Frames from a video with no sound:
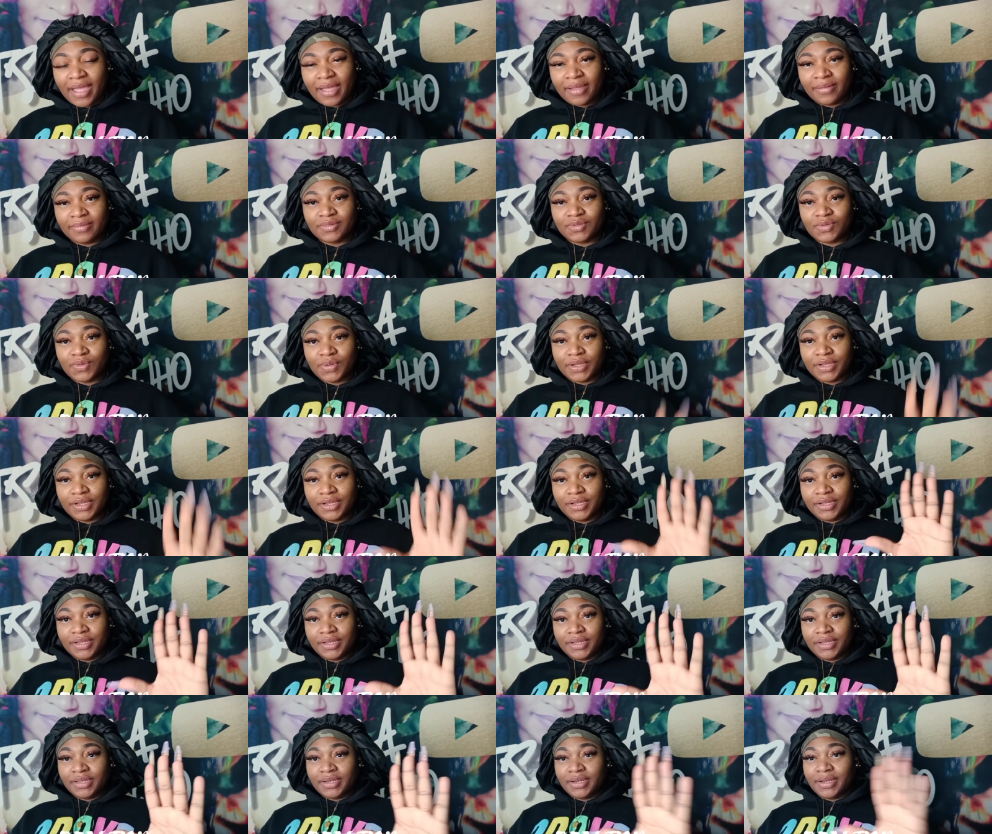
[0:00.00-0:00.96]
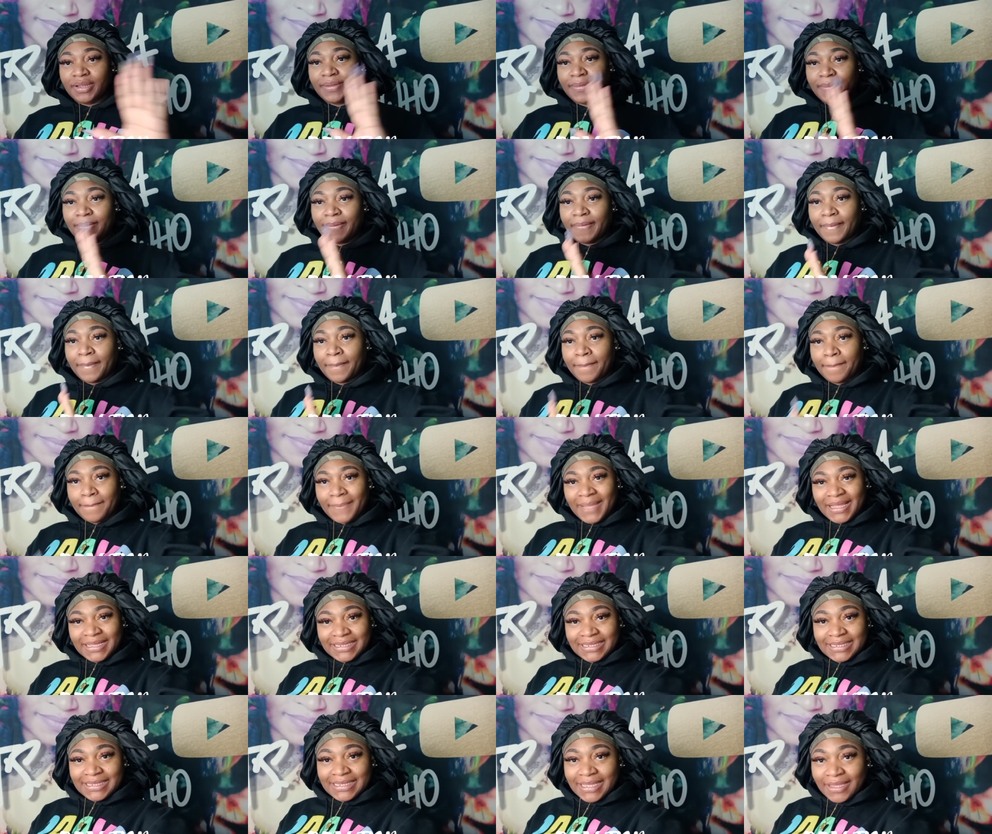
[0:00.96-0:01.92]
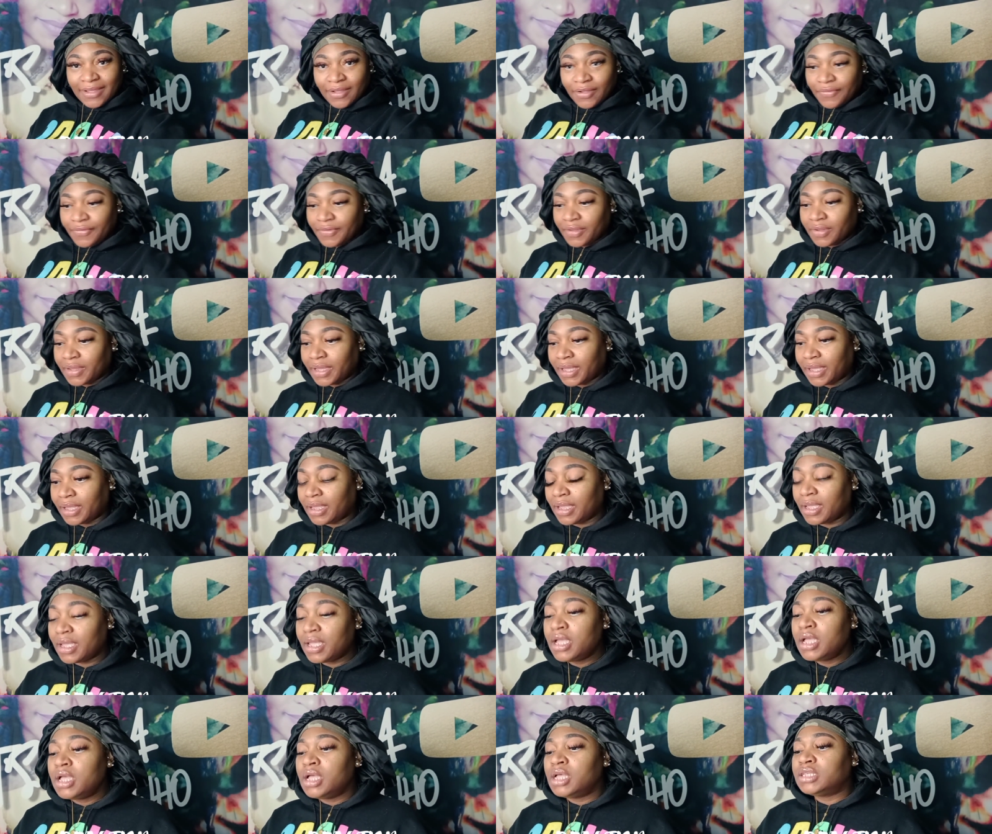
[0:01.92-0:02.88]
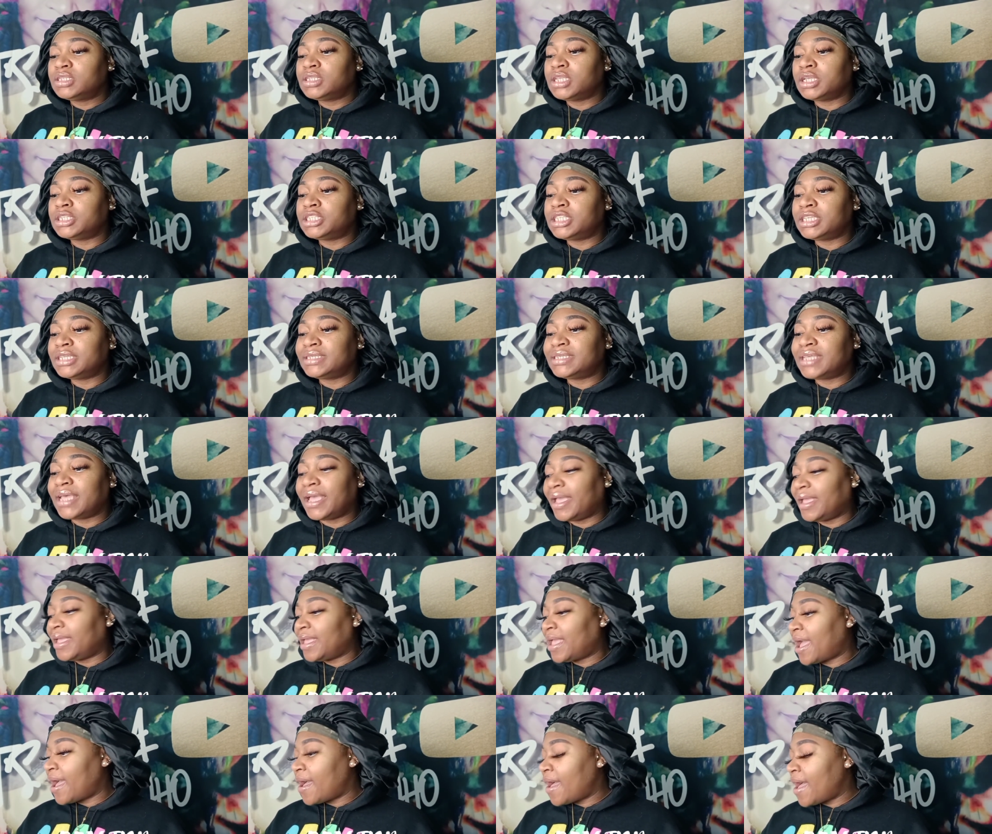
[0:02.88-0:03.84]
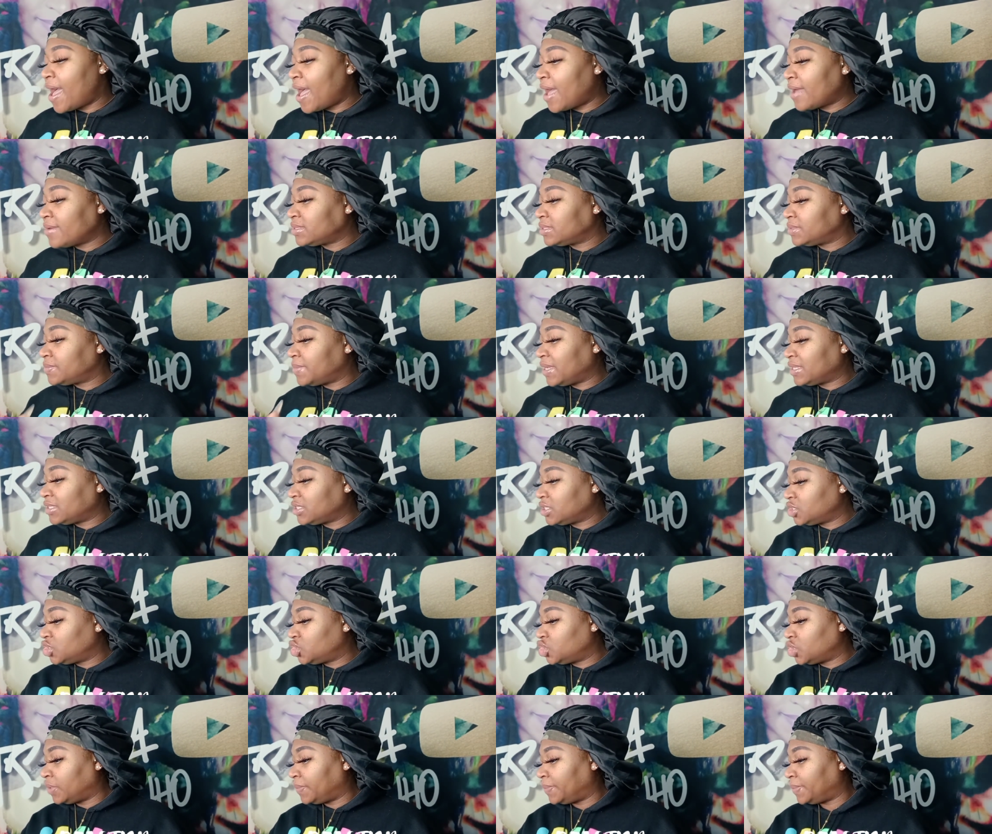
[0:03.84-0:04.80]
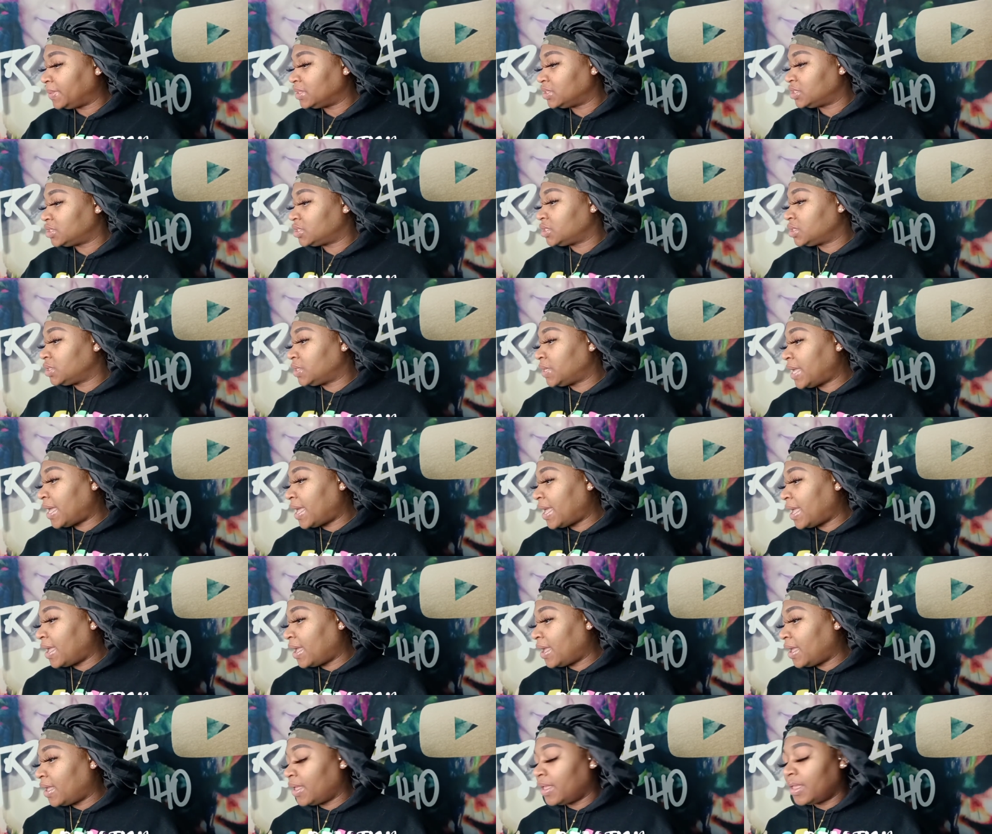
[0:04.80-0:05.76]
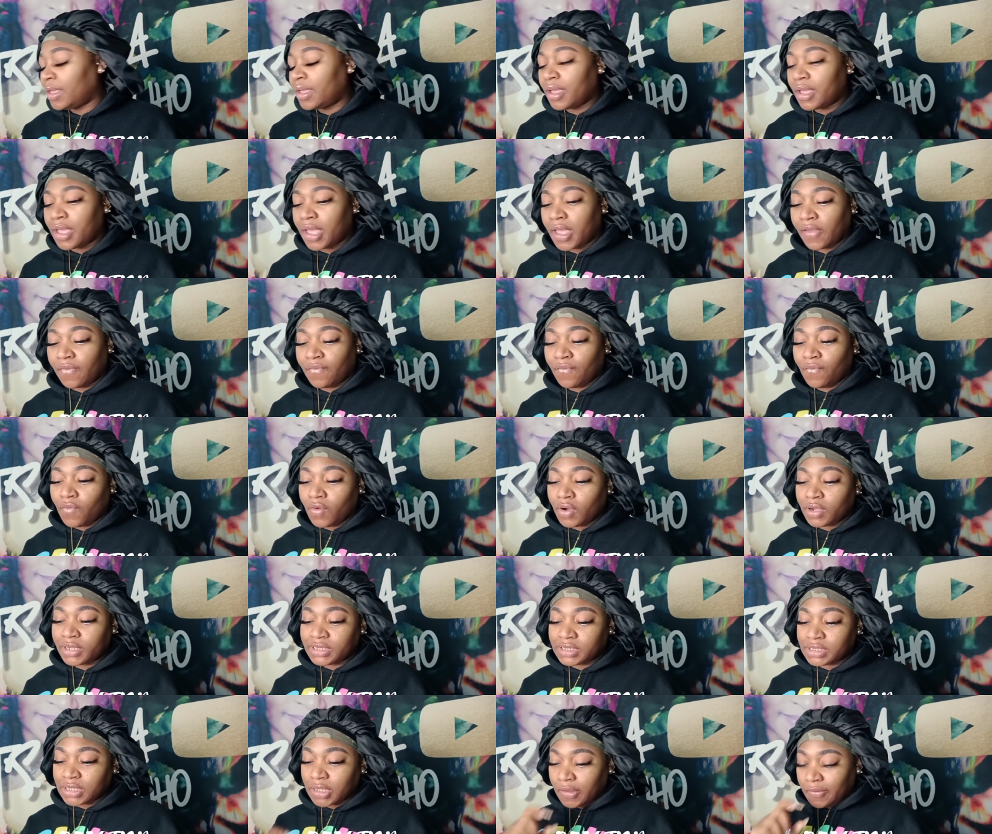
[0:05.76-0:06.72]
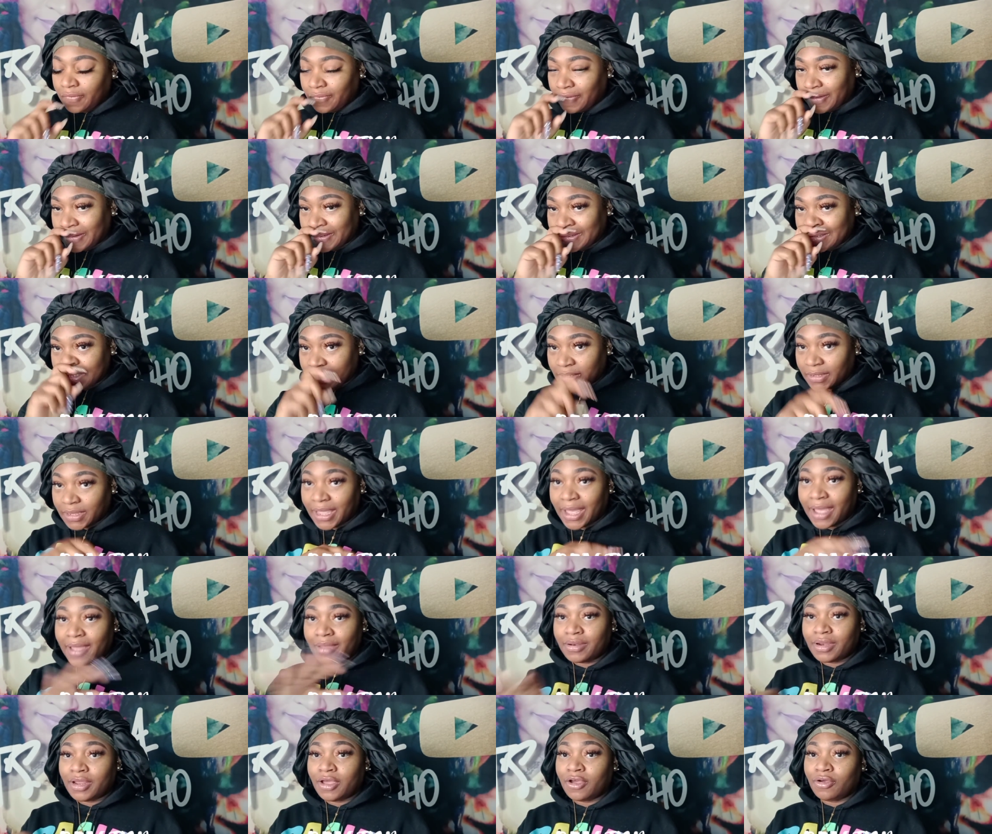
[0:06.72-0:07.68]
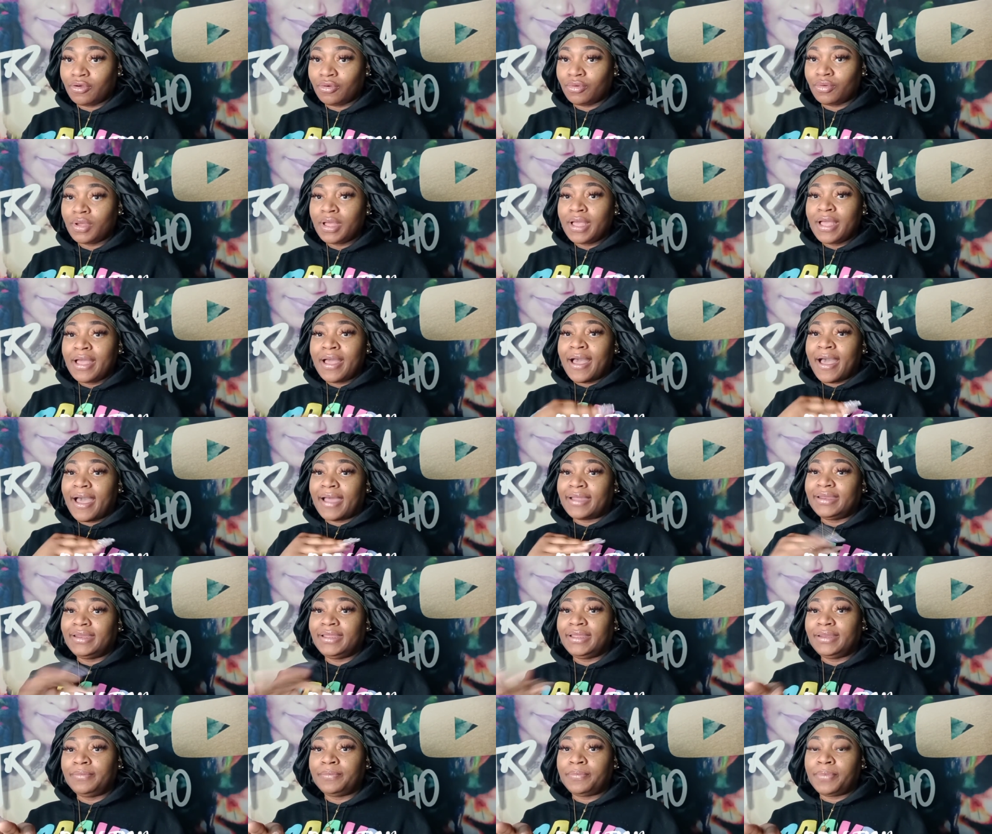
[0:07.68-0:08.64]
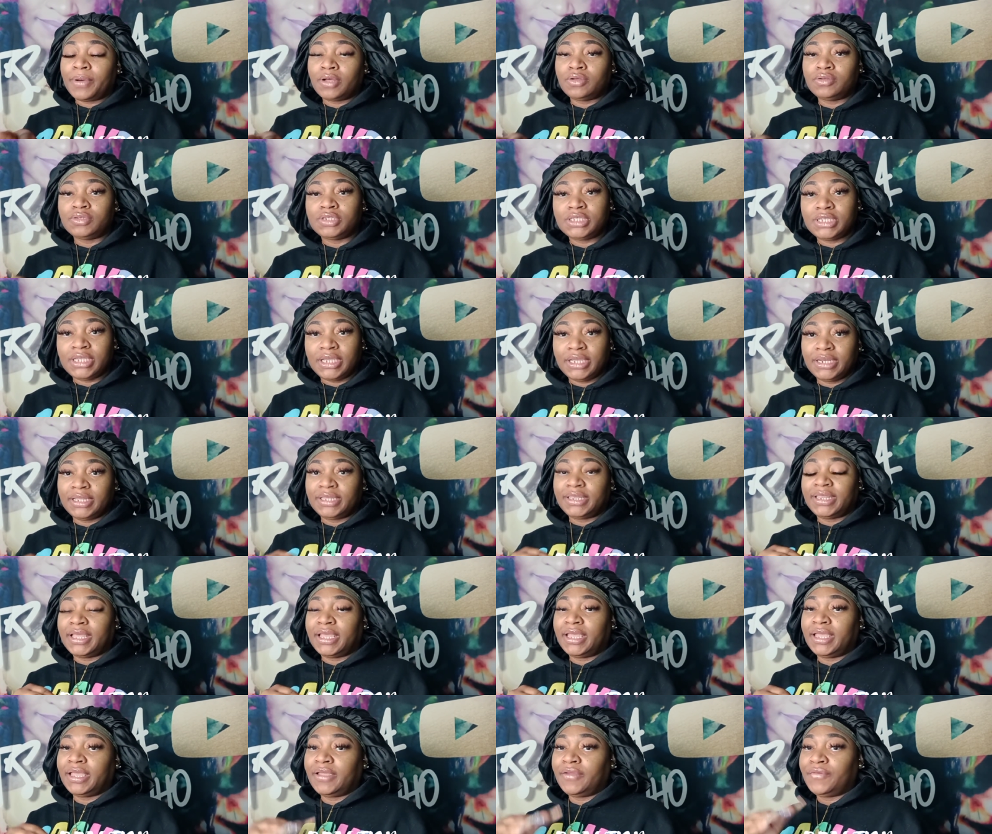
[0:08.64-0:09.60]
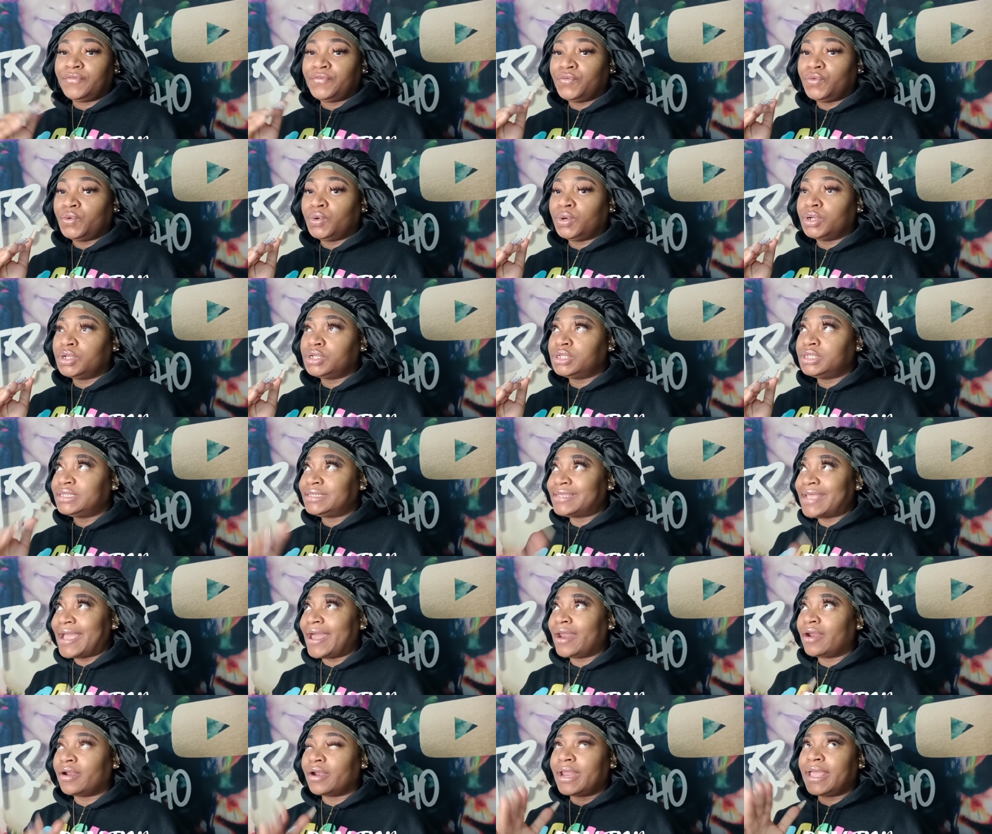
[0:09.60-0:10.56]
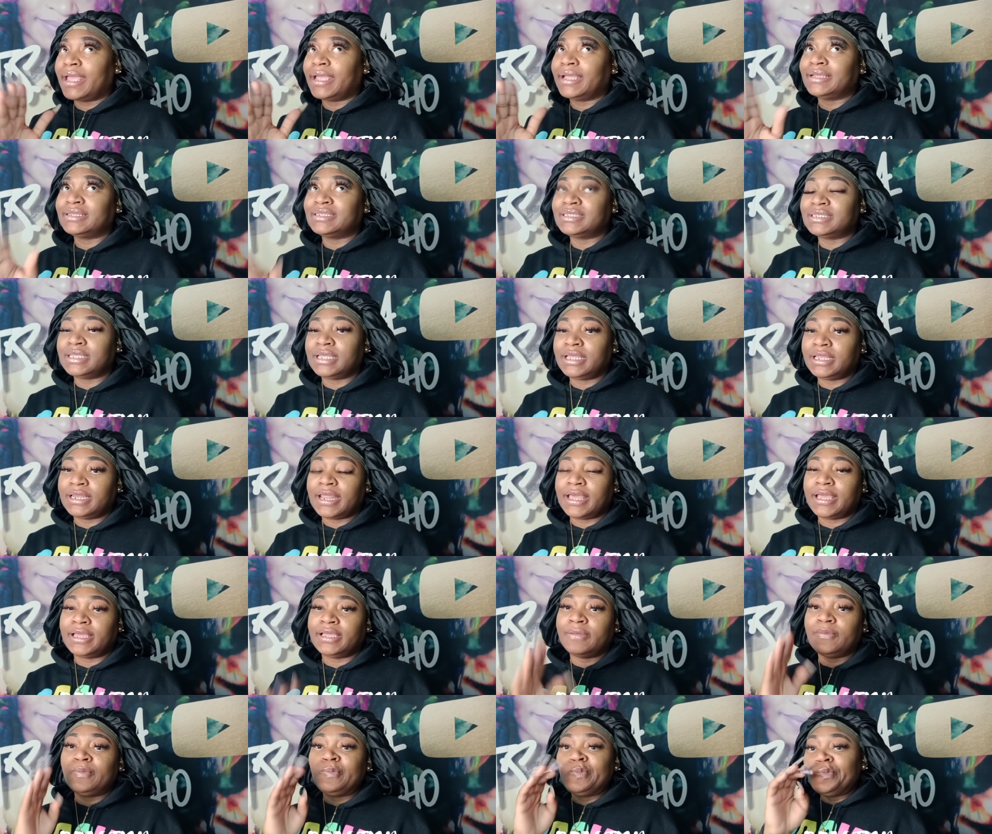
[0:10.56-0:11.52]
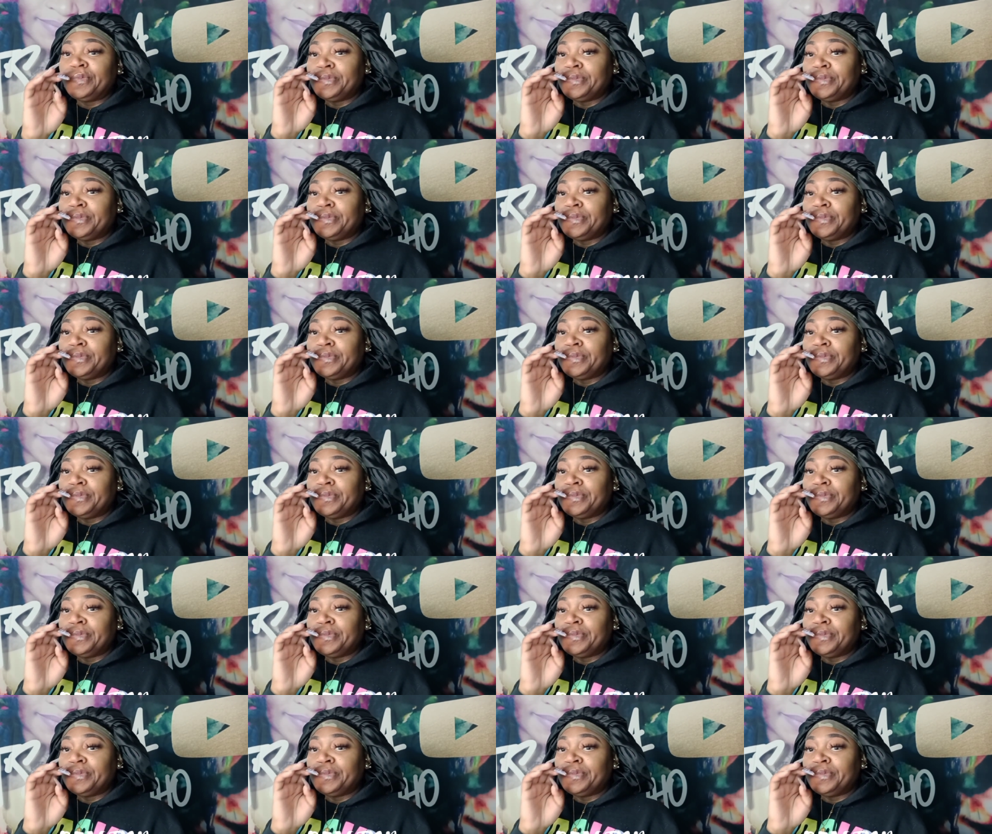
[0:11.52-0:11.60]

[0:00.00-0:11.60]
I'm doing good myself. Okay. So today, y'all, I was about to jump into a, a voiceover. So y'all know I didn't post anything for Saturday and Sunday.